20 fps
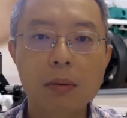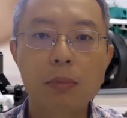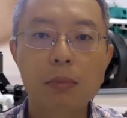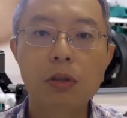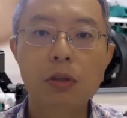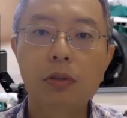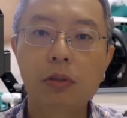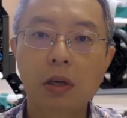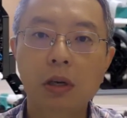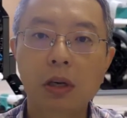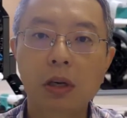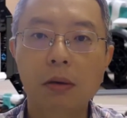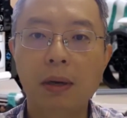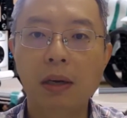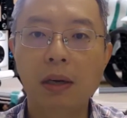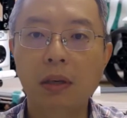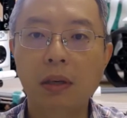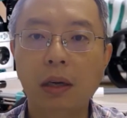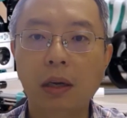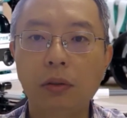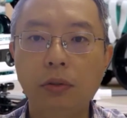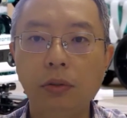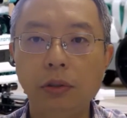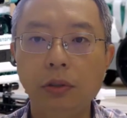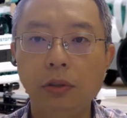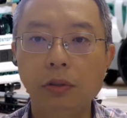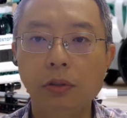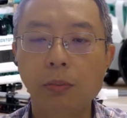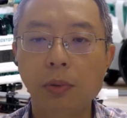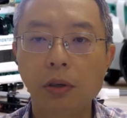to talk about how to use
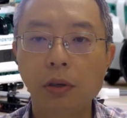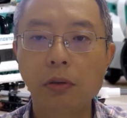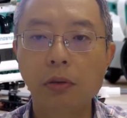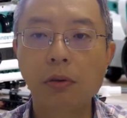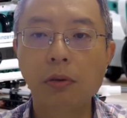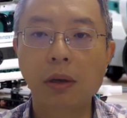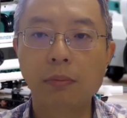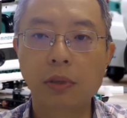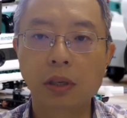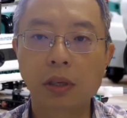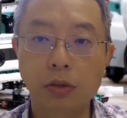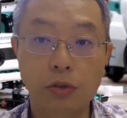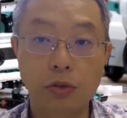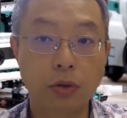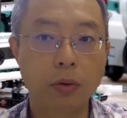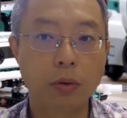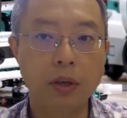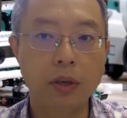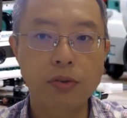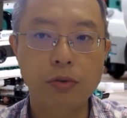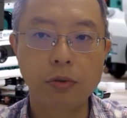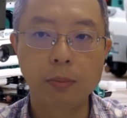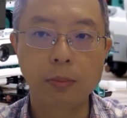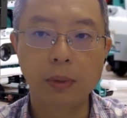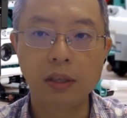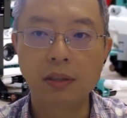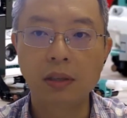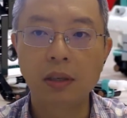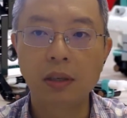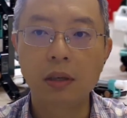program to control instrument.
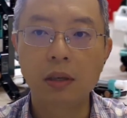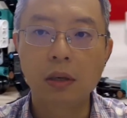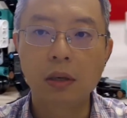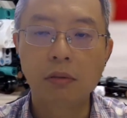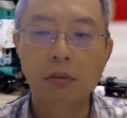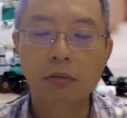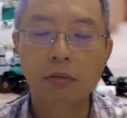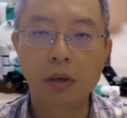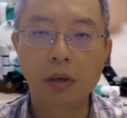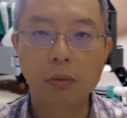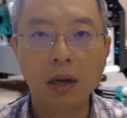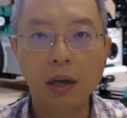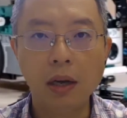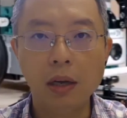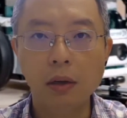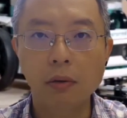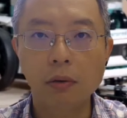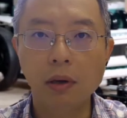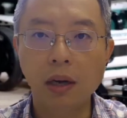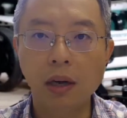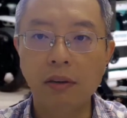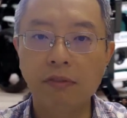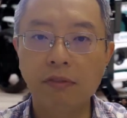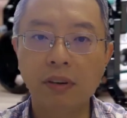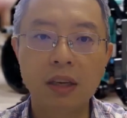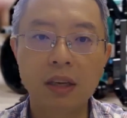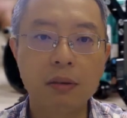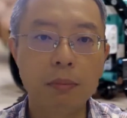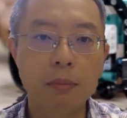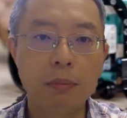For a while, I find many